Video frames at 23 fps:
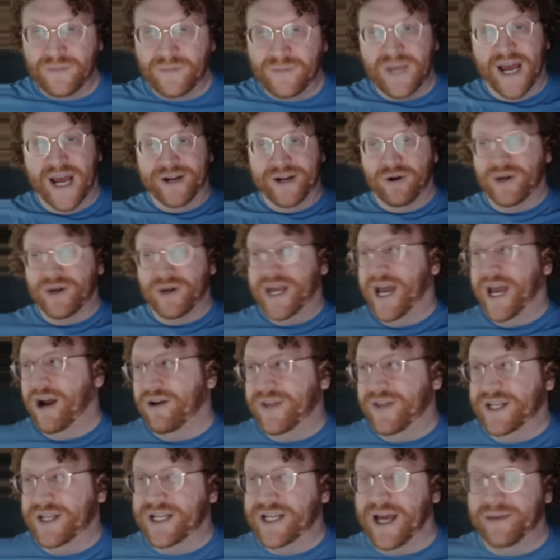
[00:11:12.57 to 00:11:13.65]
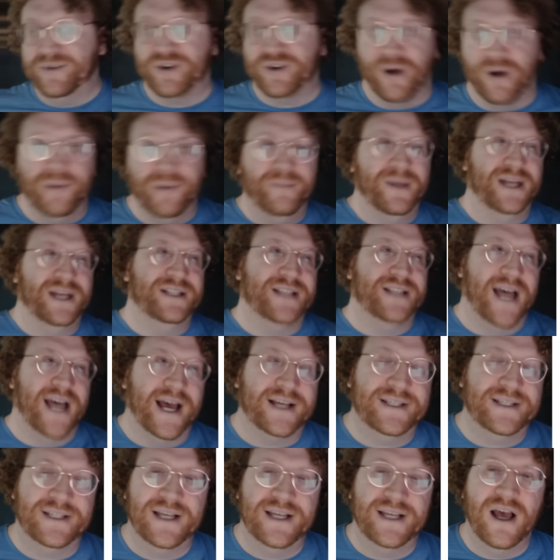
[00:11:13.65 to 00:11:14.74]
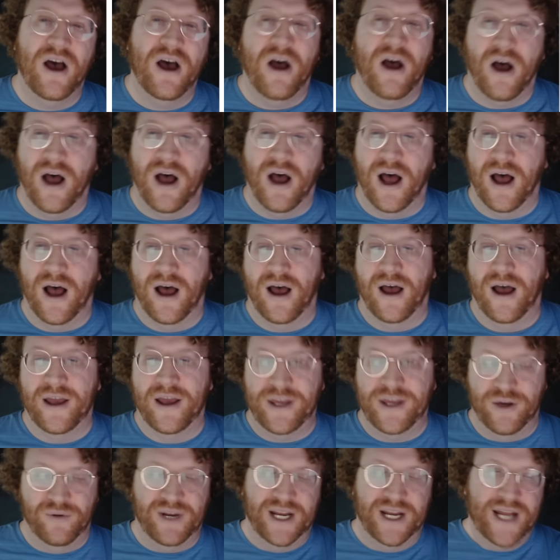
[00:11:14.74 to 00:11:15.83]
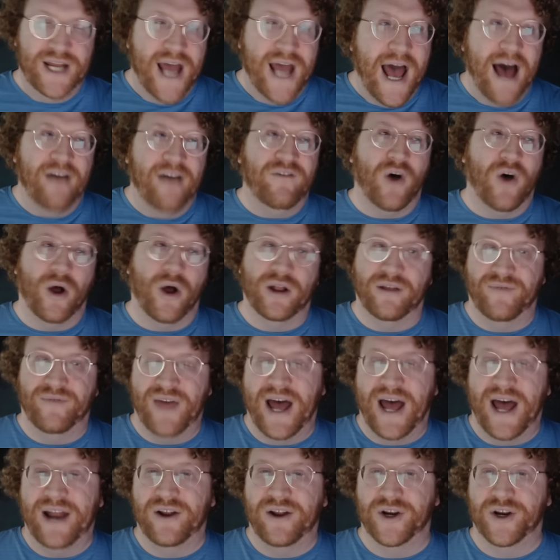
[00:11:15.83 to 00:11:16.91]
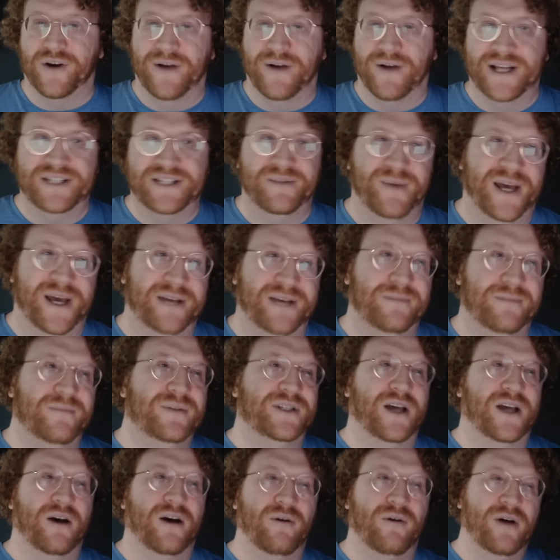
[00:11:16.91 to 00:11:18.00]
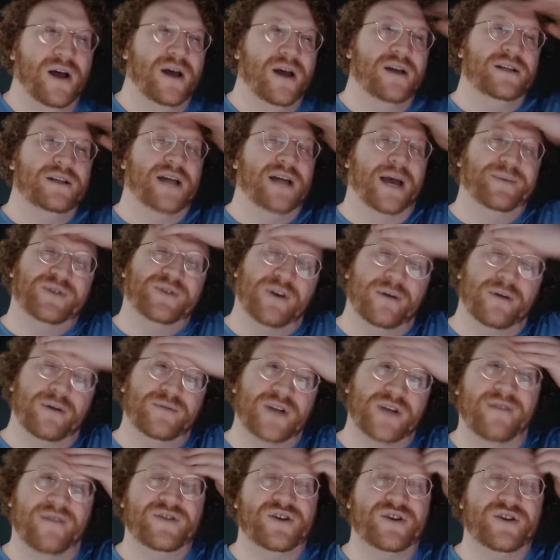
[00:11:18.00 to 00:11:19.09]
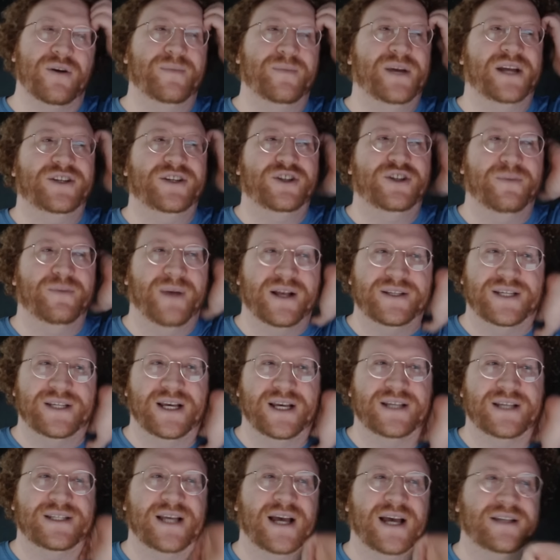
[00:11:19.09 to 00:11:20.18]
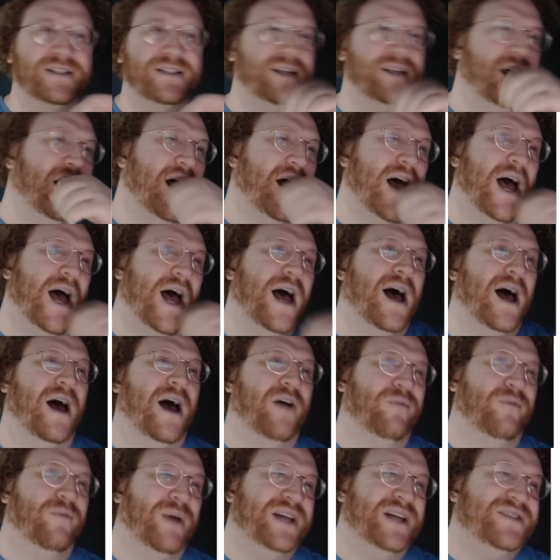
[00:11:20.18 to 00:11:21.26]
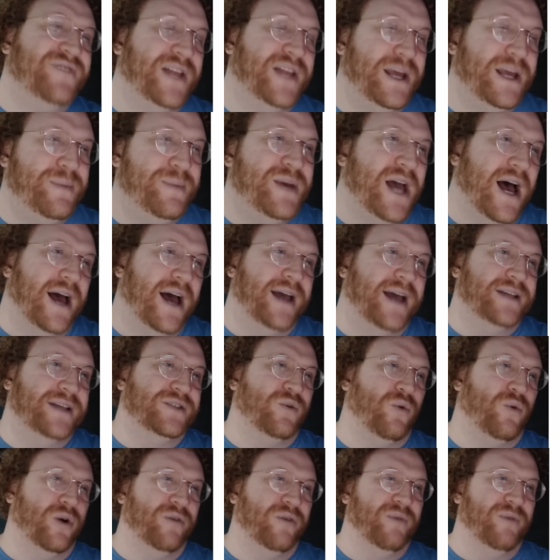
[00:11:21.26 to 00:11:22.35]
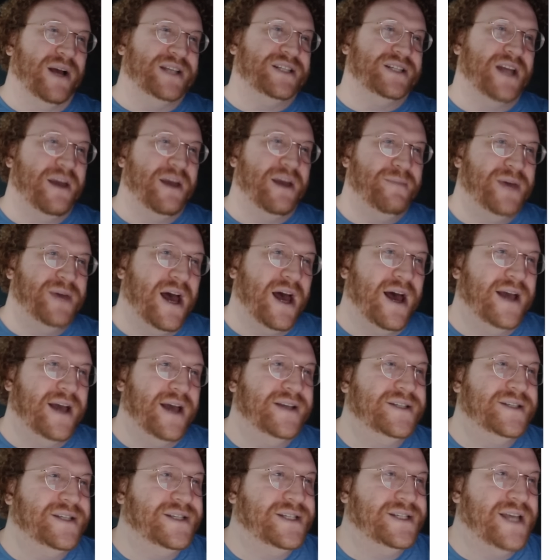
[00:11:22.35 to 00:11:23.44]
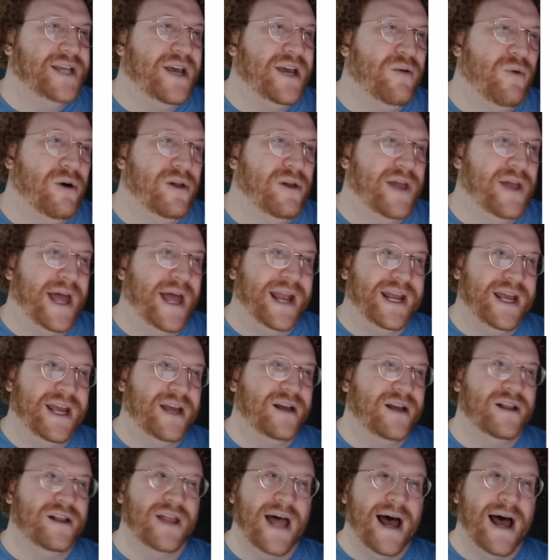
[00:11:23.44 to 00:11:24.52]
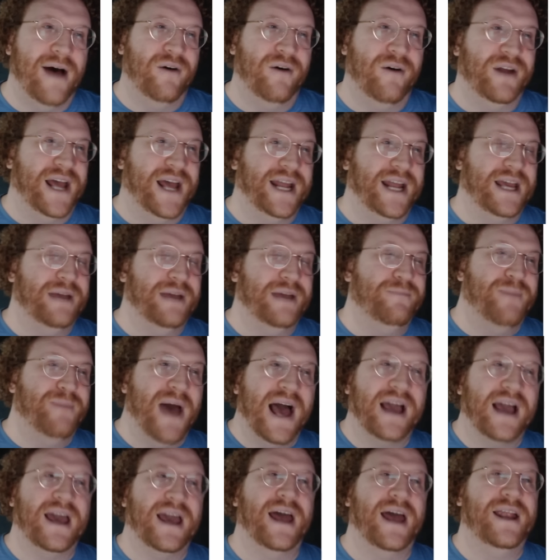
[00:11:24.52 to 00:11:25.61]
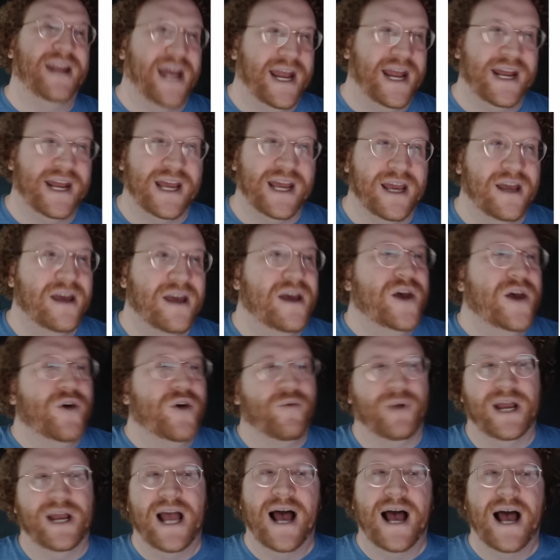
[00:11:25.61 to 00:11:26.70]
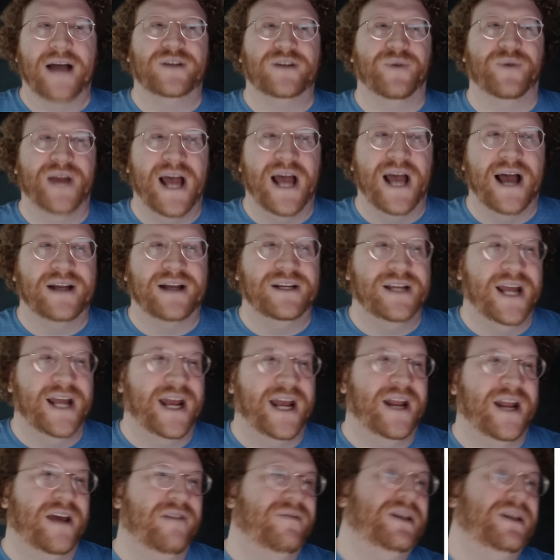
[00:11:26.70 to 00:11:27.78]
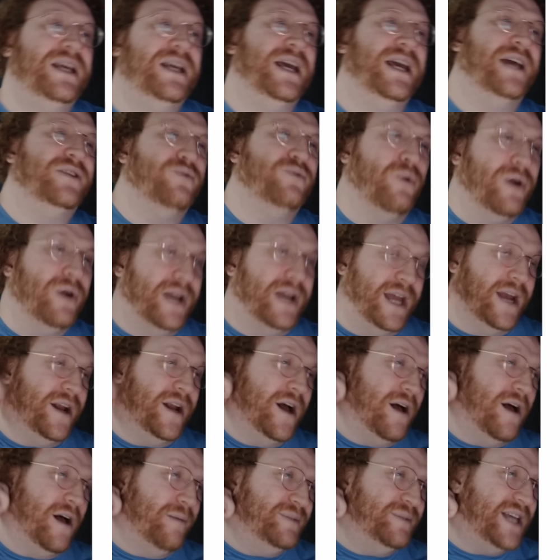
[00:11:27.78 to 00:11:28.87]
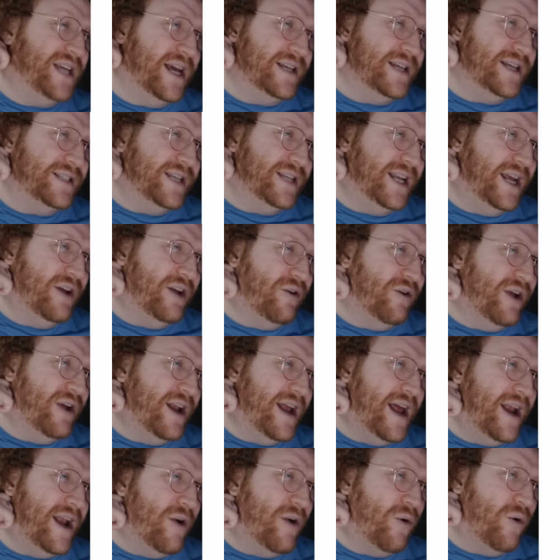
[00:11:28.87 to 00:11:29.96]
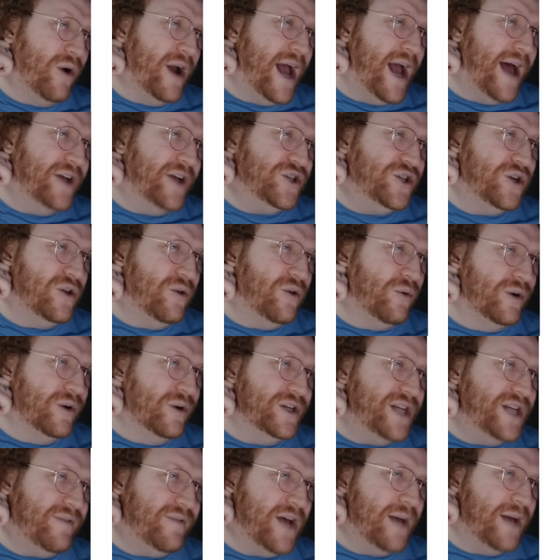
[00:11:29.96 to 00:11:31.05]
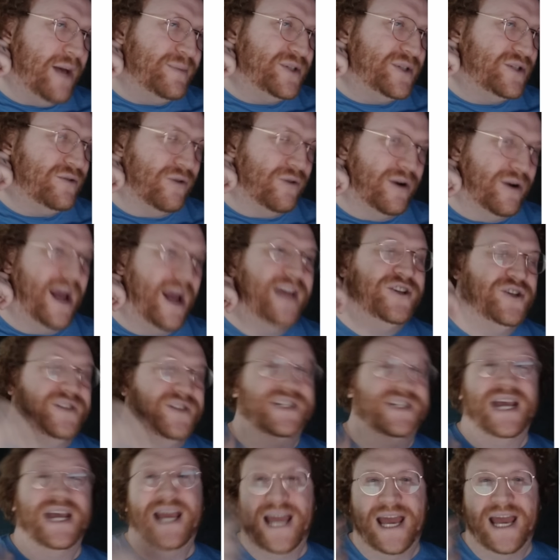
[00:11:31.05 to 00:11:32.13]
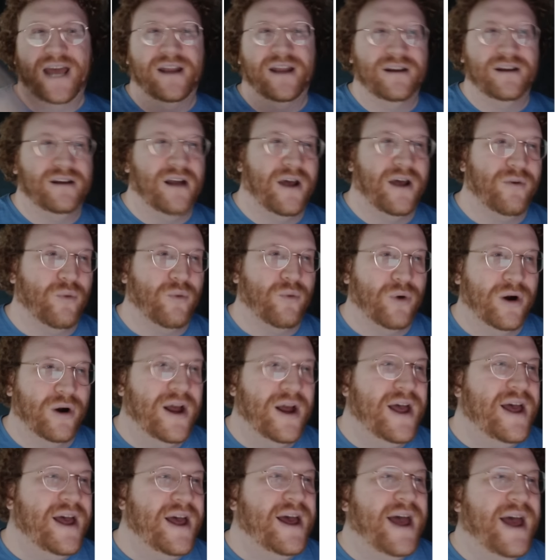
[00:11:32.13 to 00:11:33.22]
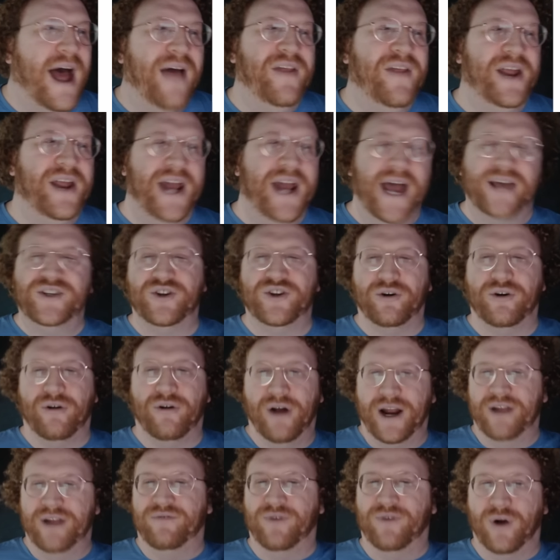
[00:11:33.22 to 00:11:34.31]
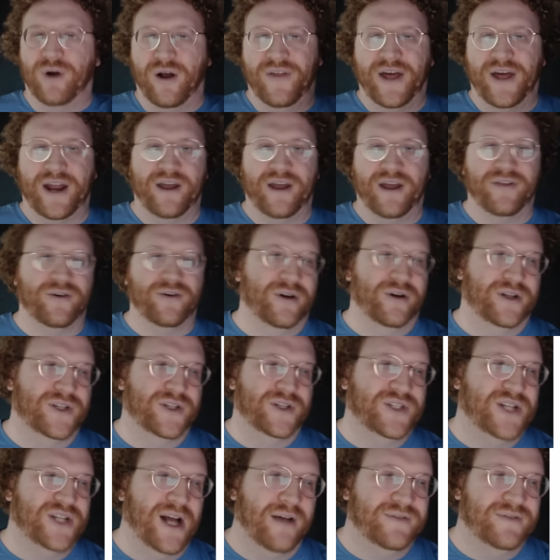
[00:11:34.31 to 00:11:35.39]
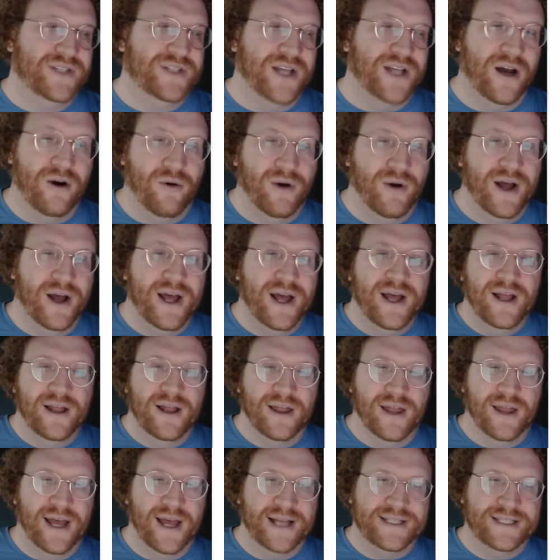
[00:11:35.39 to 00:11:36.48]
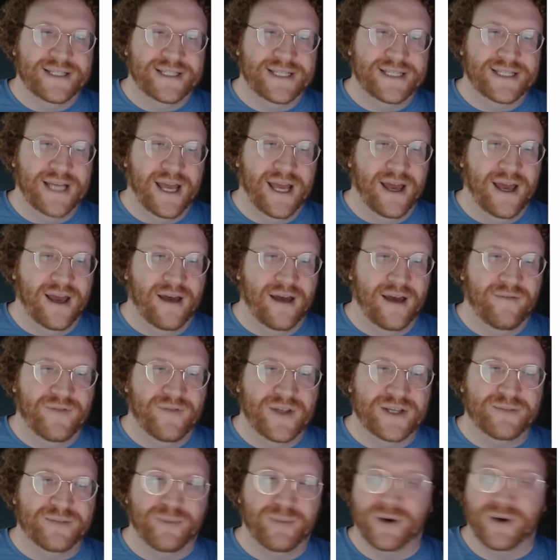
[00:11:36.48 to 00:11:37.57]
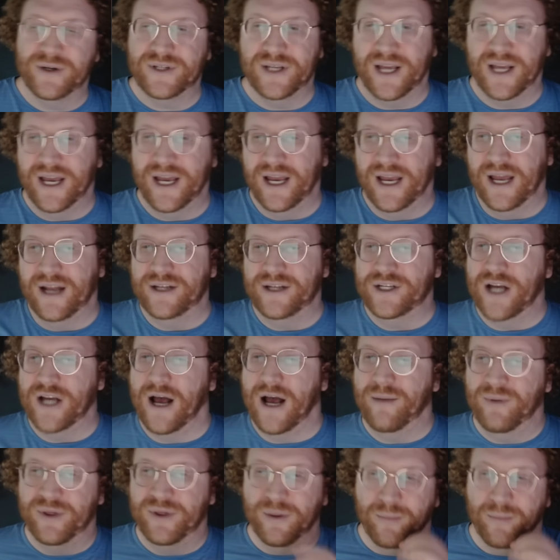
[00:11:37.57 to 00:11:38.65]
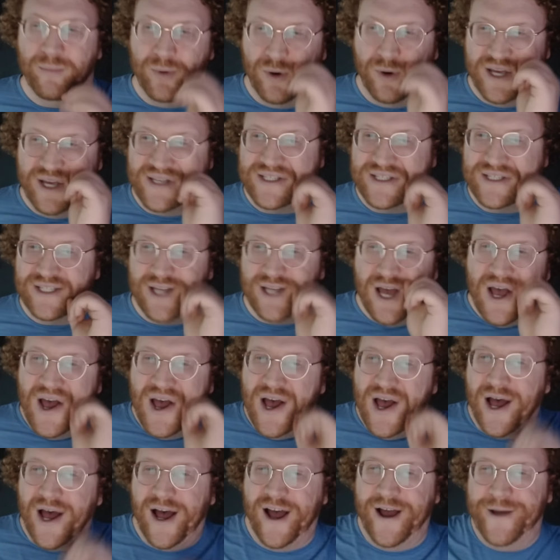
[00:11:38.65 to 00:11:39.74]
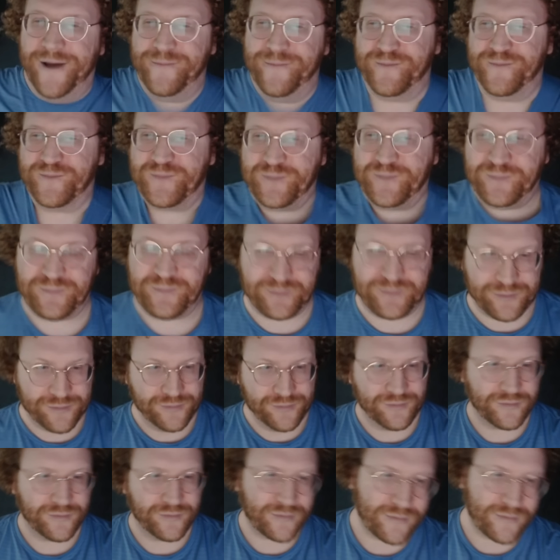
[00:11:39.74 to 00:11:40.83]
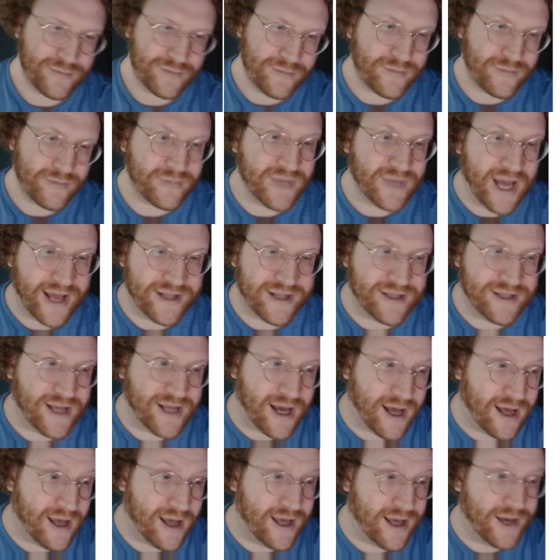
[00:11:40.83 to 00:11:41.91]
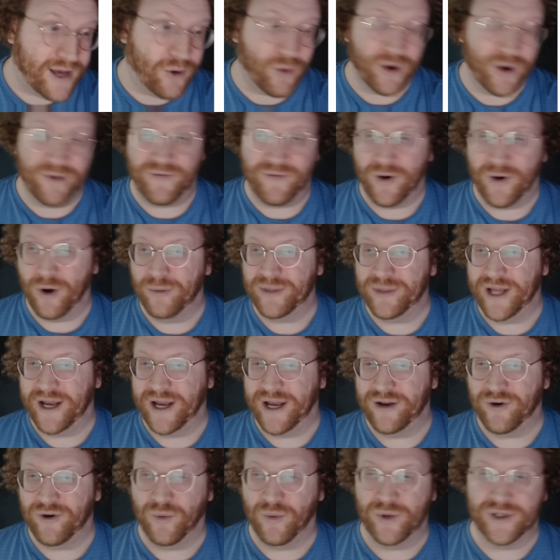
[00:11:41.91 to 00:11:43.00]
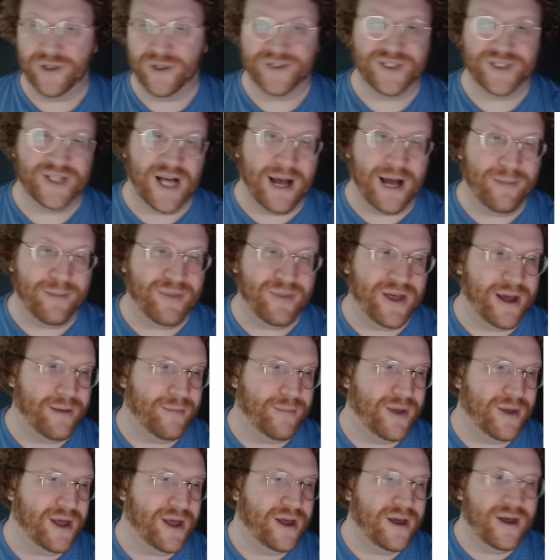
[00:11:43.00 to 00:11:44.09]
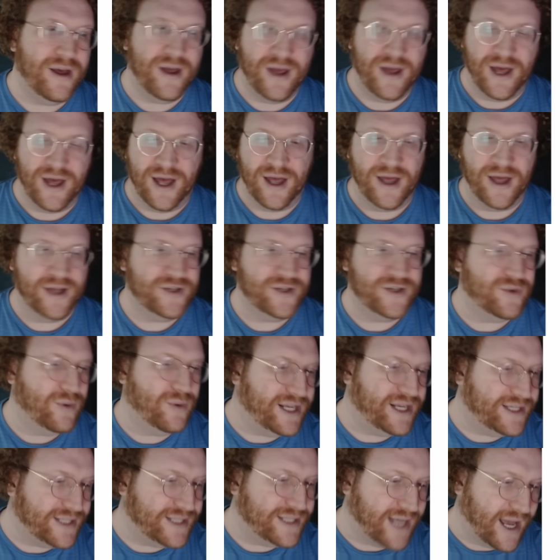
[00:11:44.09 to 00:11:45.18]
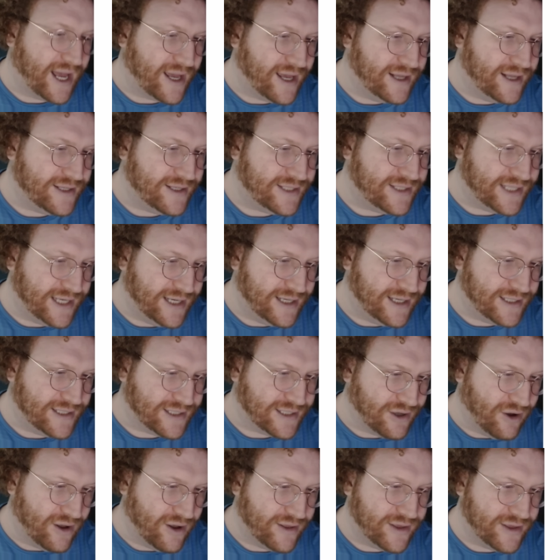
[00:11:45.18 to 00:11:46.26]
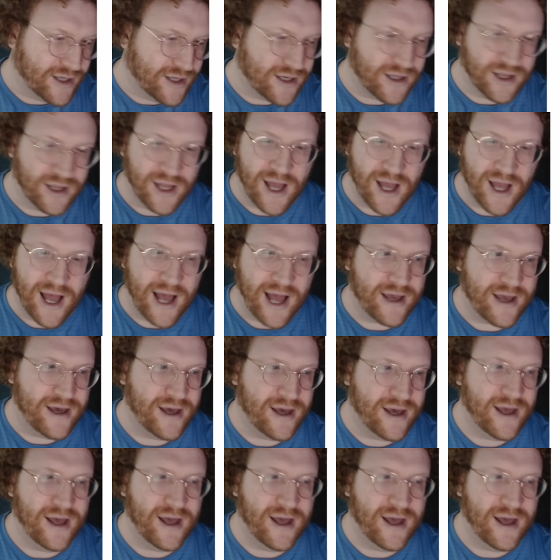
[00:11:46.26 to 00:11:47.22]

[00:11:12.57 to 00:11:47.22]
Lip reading: I don't care that TypeScript means X. You need to have all of that on your resume. So TypeScript, JavaScript, HTML, CSS, RESTful APIs or REST APIs, SQL, any, Cloud, any, backend, any, React or React Native, Git or GitHub, CI/CD or Agile or DevOps, or I should say and, not or, and then extra credit for all that other good stuff. So let's see if this person can get a job with the boys, or if Homelander will stop them. 20 seconds is on the clock,